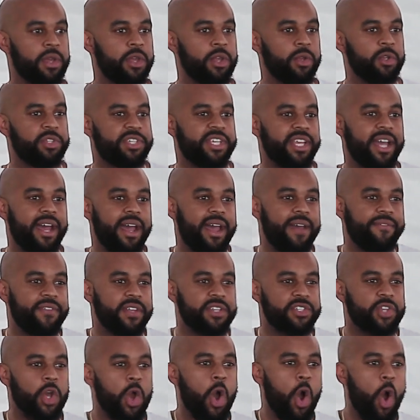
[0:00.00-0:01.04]
You see, I had
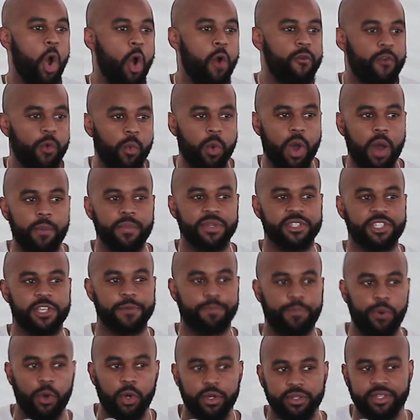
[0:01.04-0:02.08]
this overwhelming
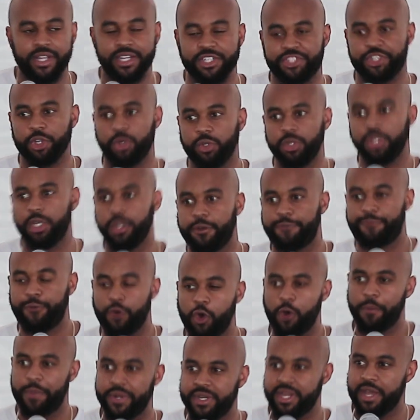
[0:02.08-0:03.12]
support that you'll look
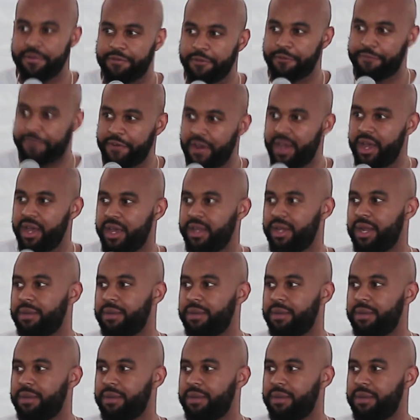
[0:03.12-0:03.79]
for but never find.